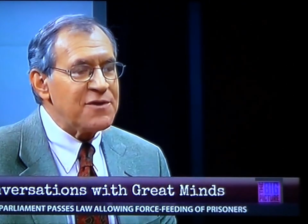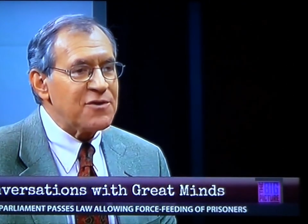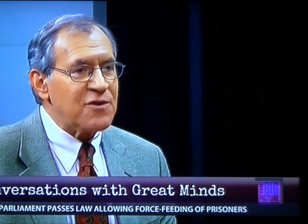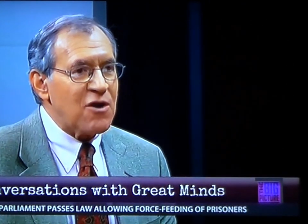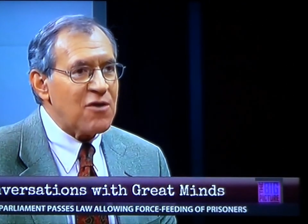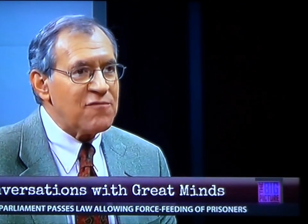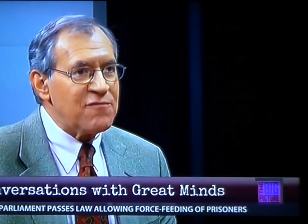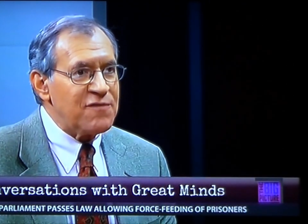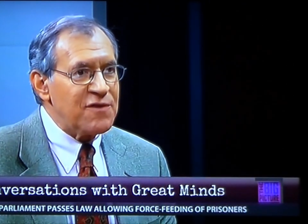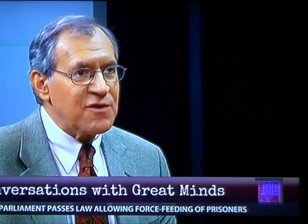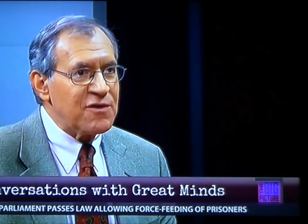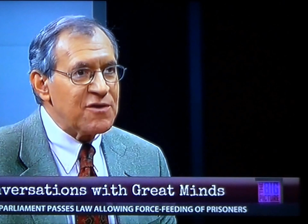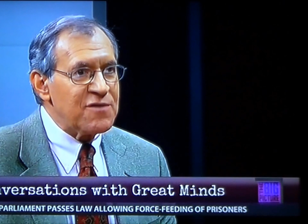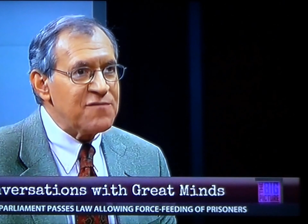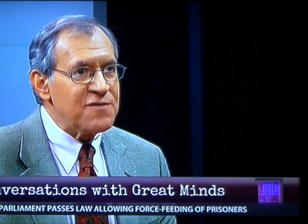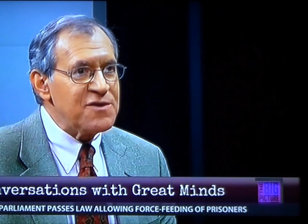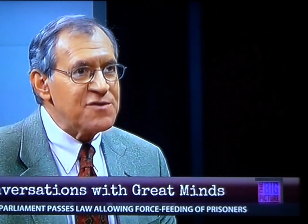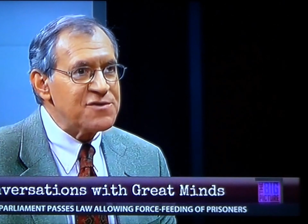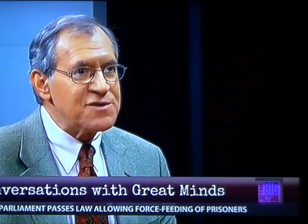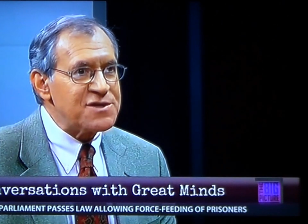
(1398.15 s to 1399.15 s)
There are
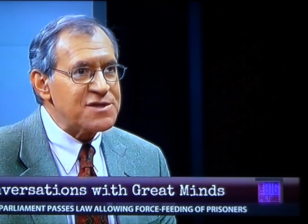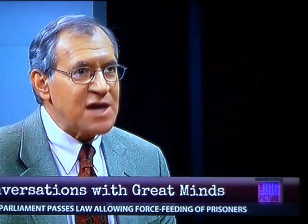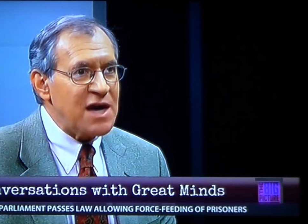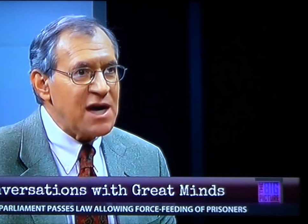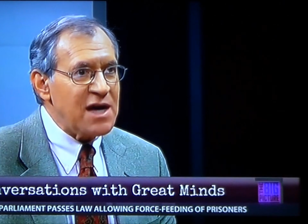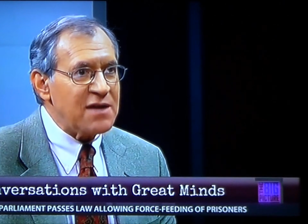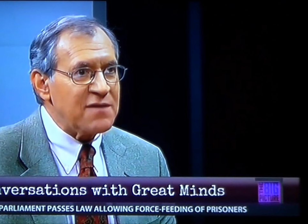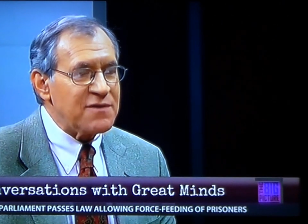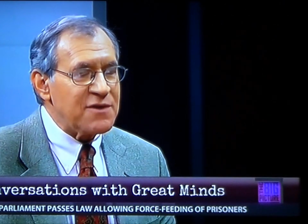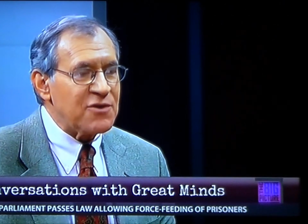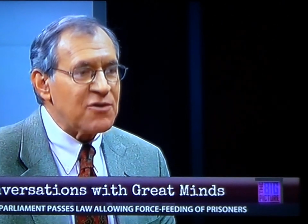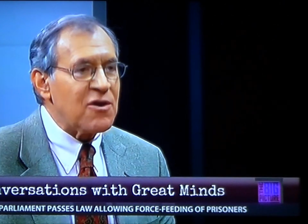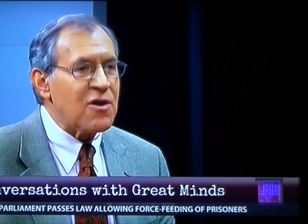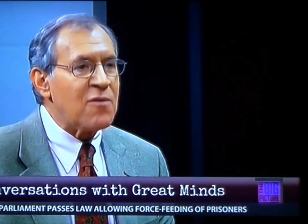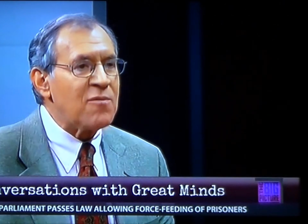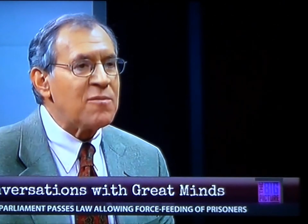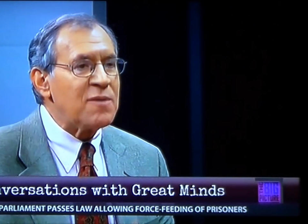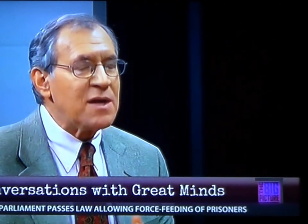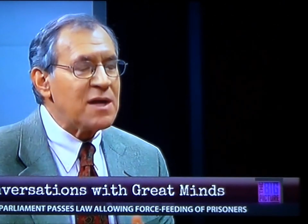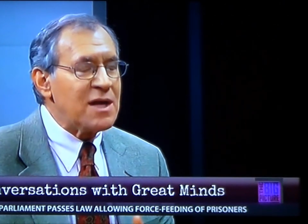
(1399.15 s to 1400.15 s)
very few scientists, there
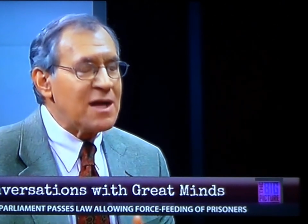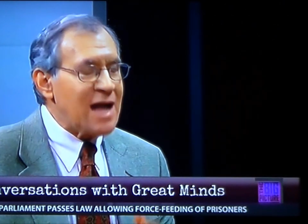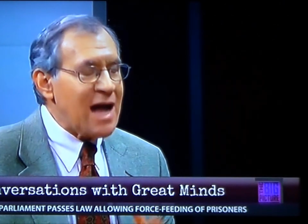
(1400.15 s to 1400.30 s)
are,